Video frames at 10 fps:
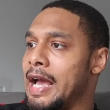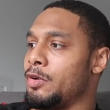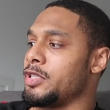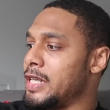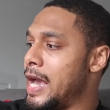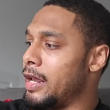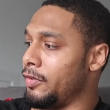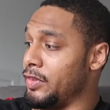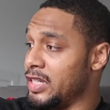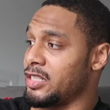outside
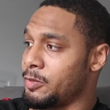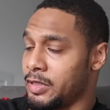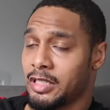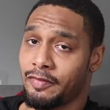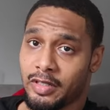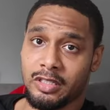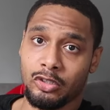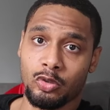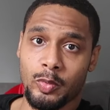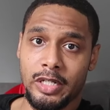of this specific
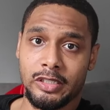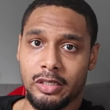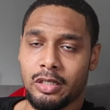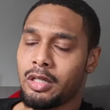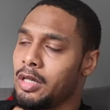situation,